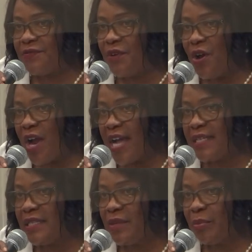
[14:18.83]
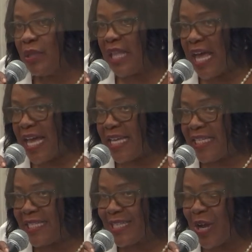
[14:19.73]
far as
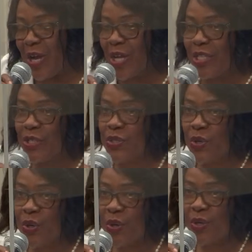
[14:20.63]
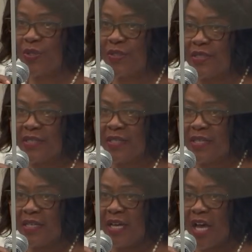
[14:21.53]
supplies are concerned?
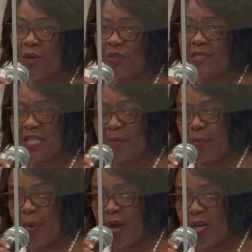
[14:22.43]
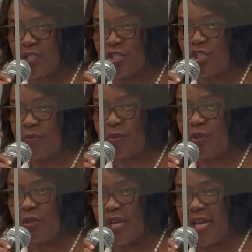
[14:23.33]
How does that partnership
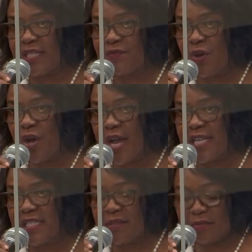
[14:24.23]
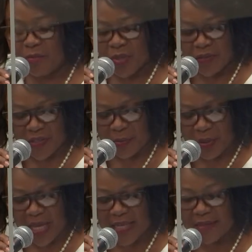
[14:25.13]
look as far as
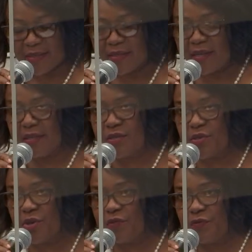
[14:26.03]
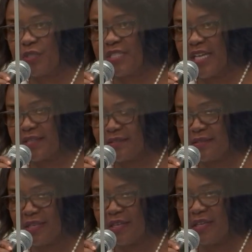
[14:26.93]
supplies is concerned for
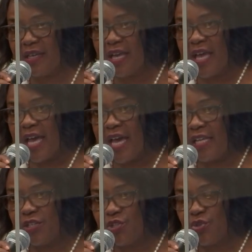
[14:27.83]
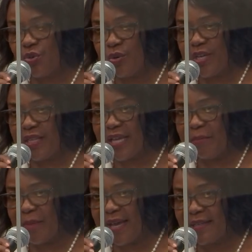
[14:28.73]
testing and assuring that
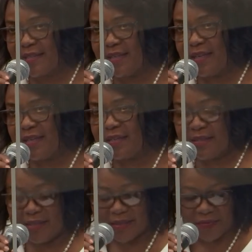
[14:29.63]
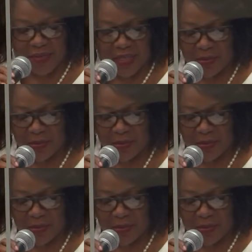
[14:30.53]
masking is available?